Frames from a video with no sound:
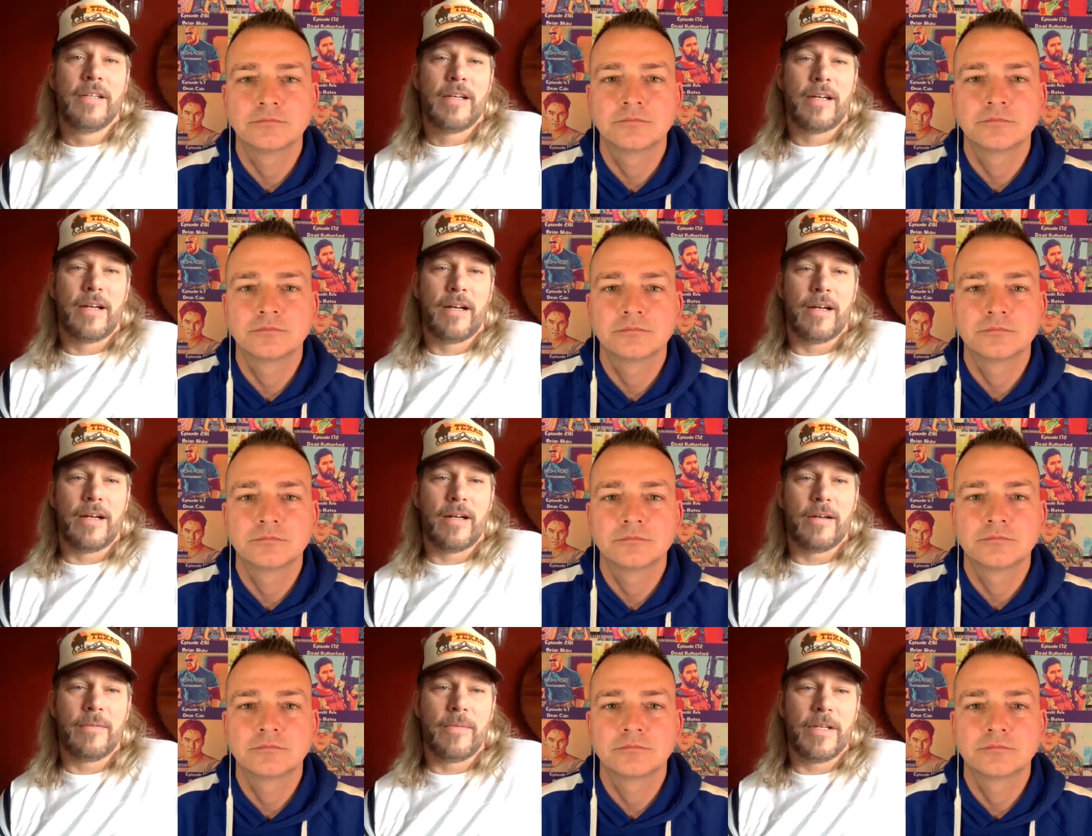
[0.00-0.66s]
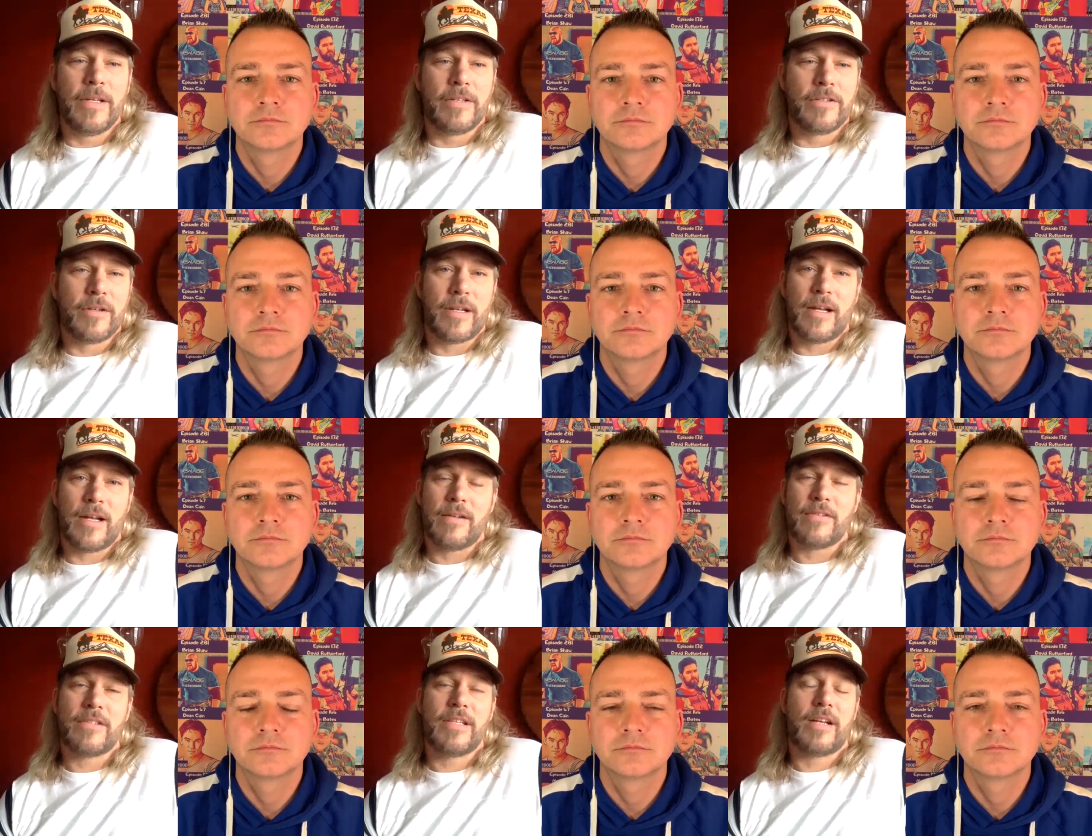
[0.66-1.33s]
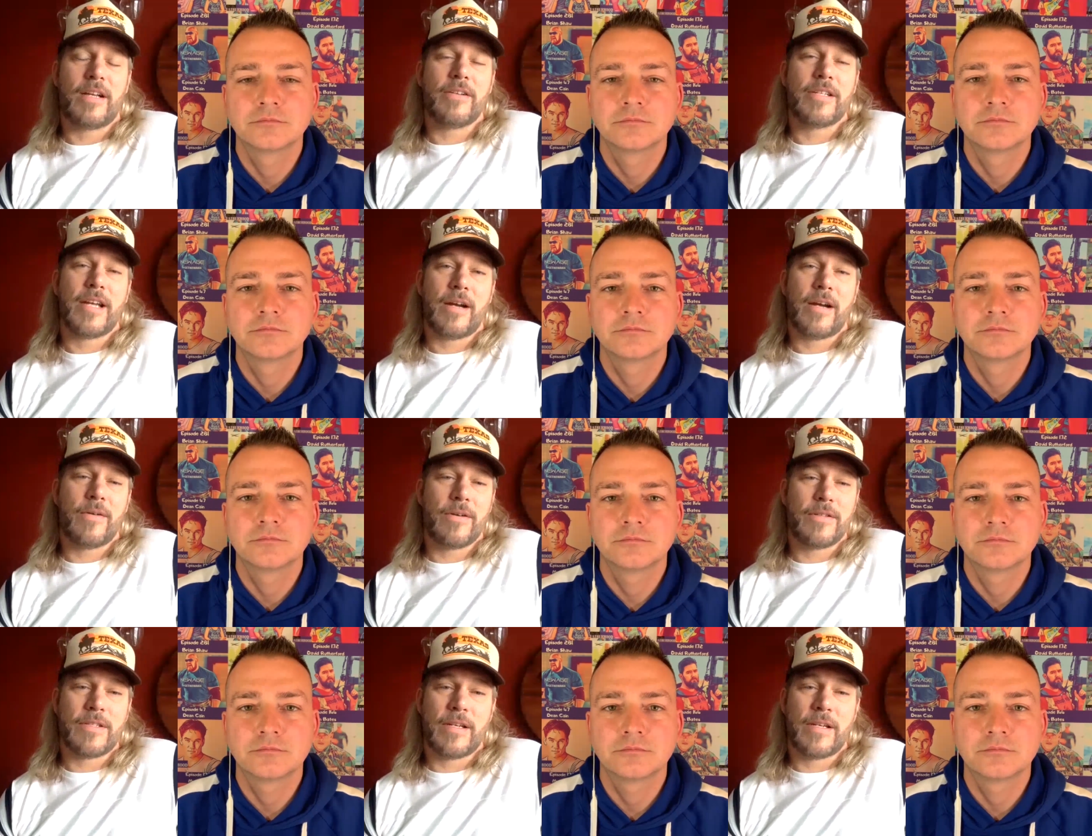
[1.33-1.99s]
Speaker 1: Um, it took out cell
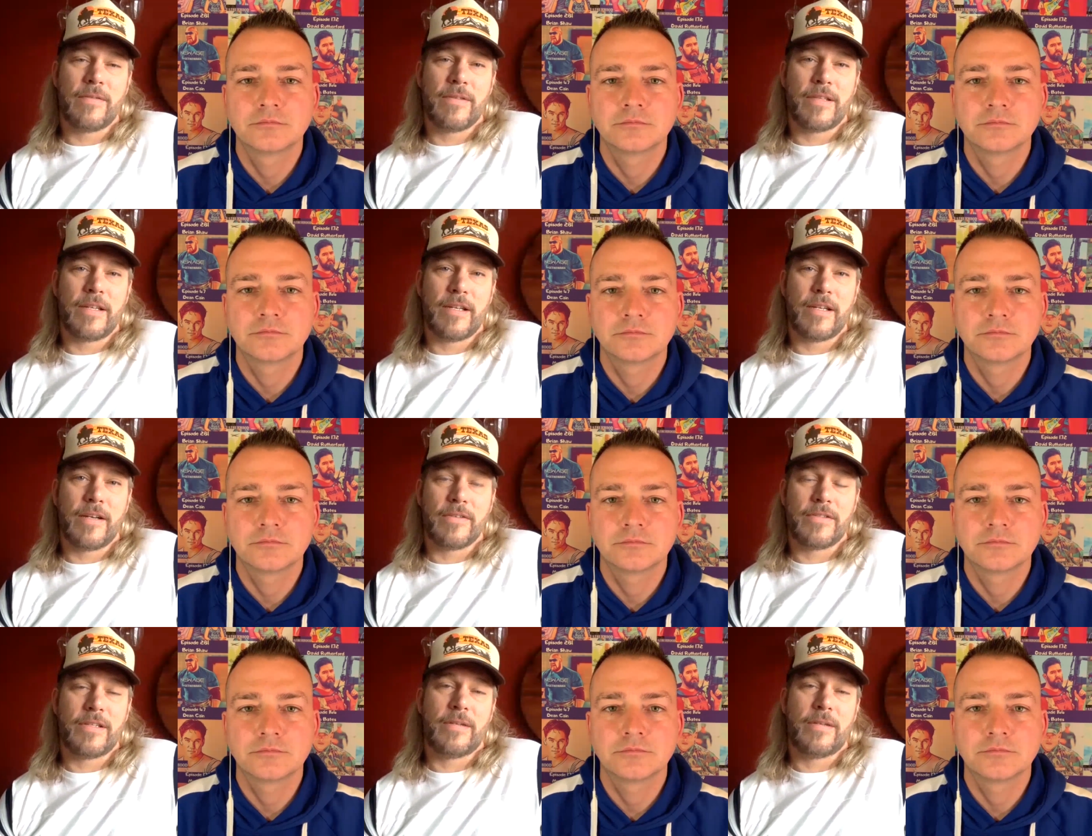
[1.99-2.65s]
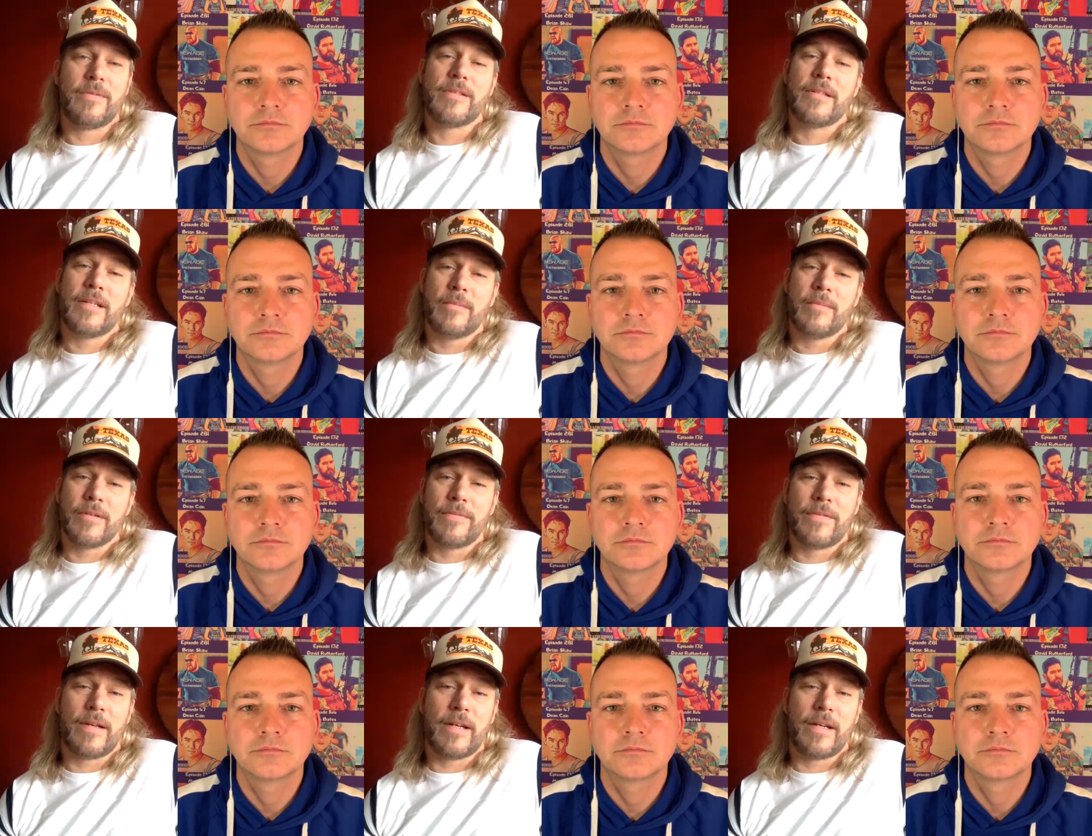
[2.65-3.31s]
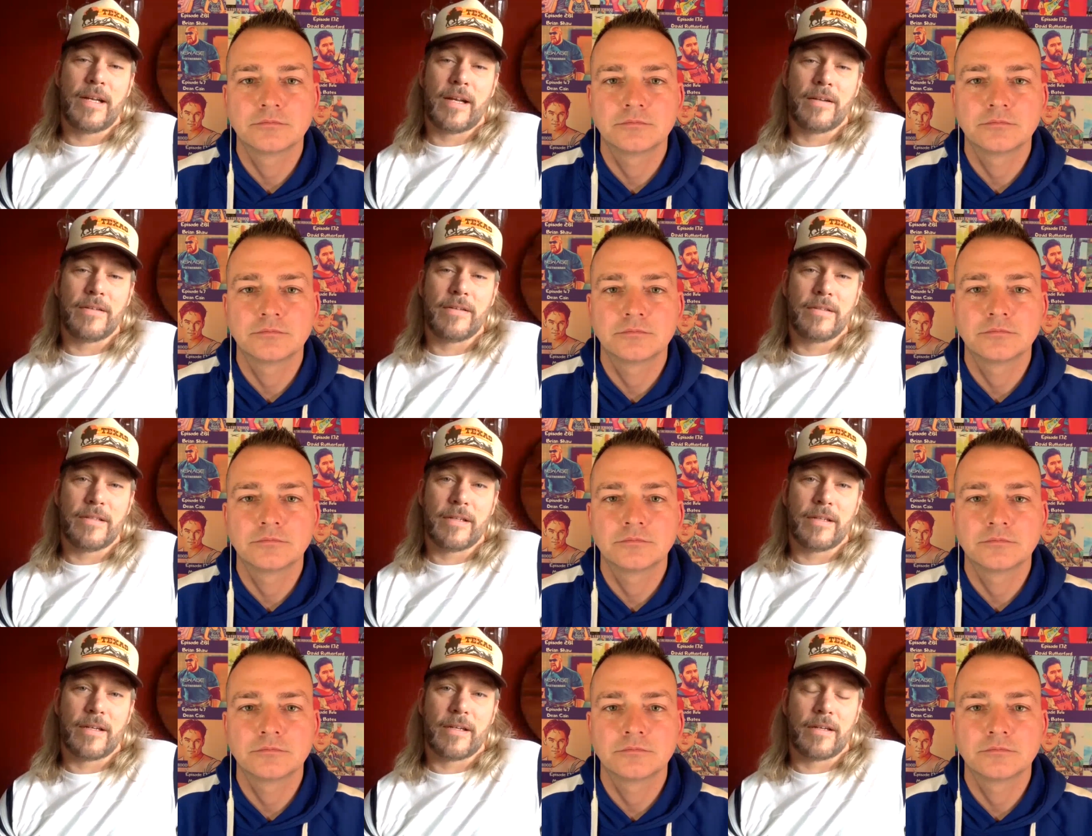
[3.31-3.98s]
towers and everything else, and I wasn't able to find out
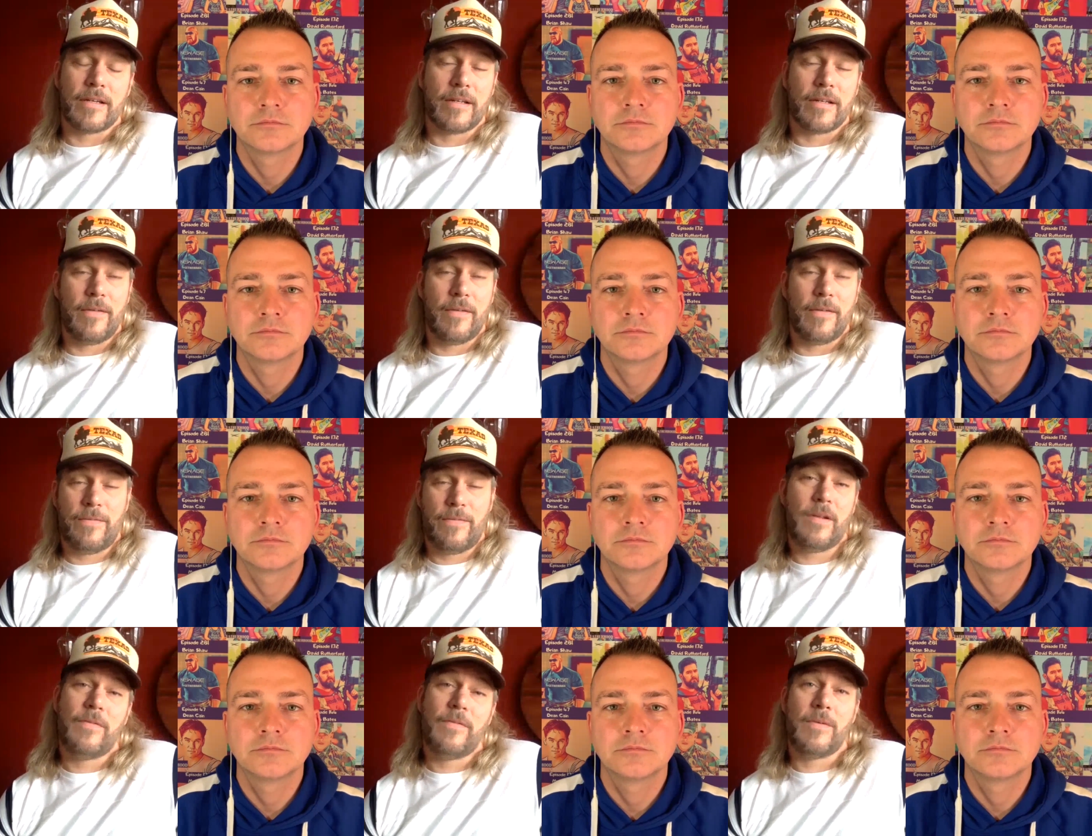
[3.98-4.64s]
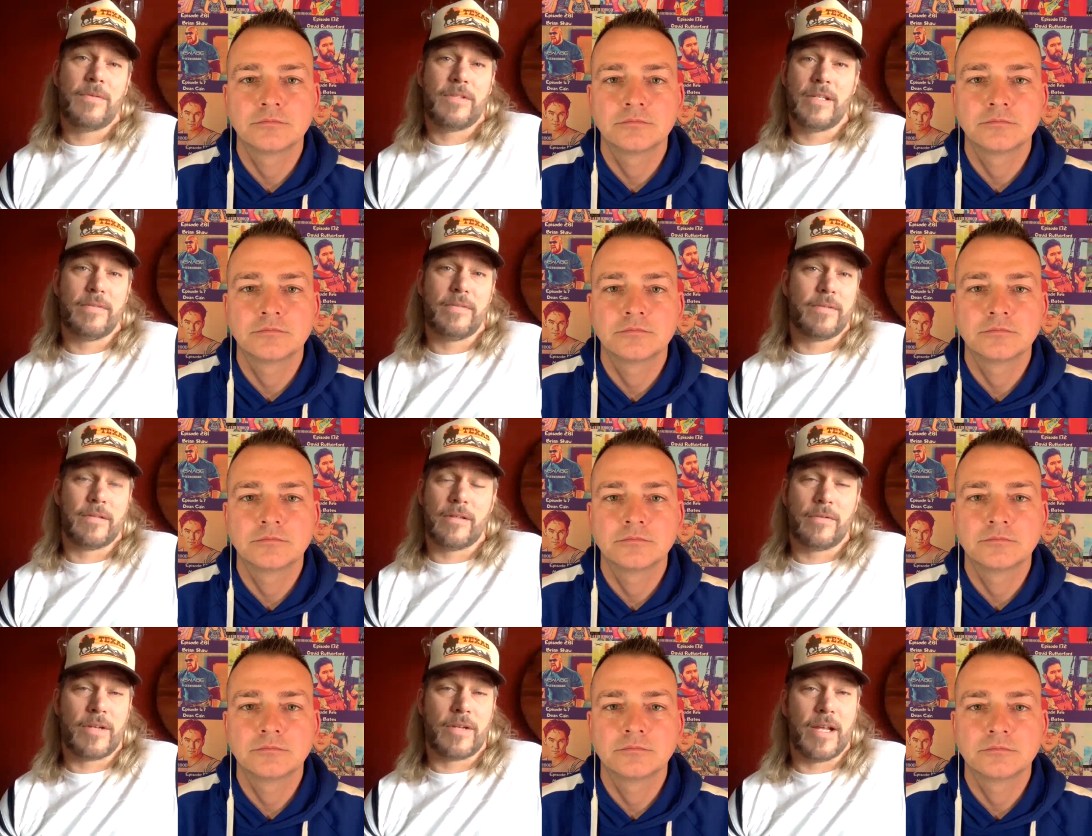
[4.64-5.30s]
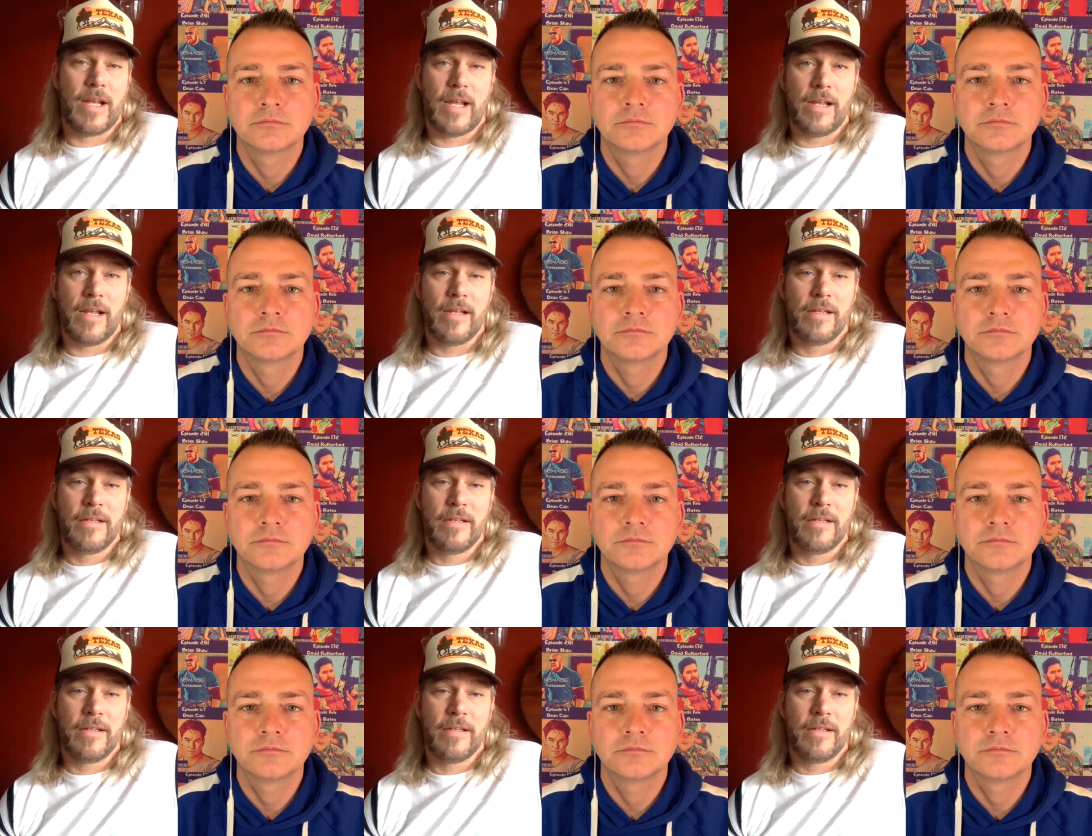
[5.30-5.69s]
uh, if if he was even okay